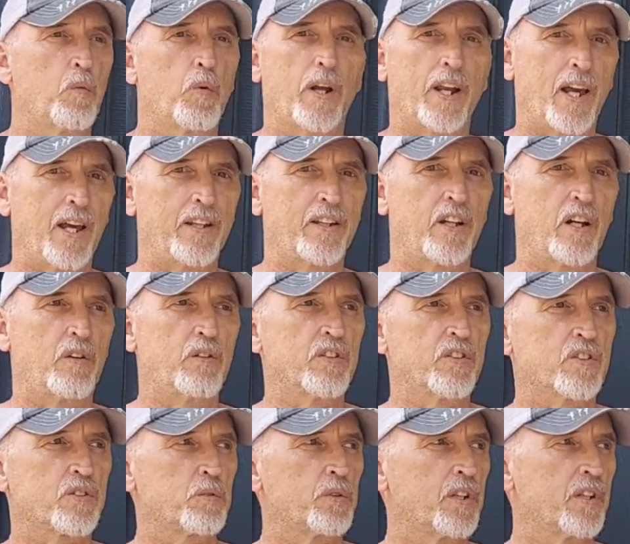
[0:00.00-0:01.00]
What I
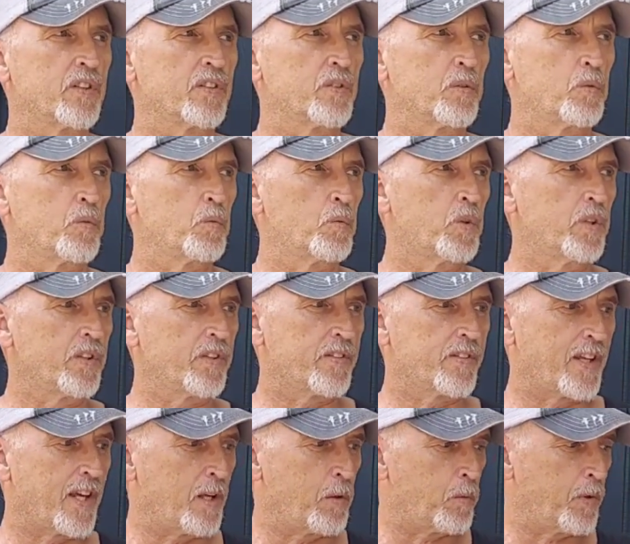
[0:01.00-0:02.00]
noticed was once
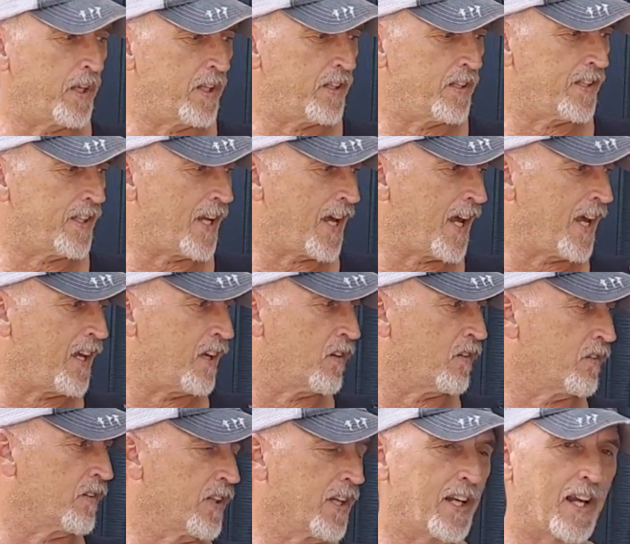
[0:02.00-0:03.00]
they went
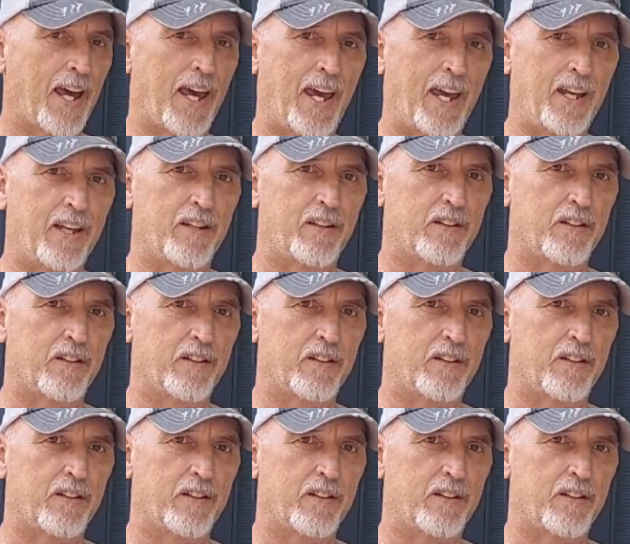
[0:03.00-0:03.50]
down, and I had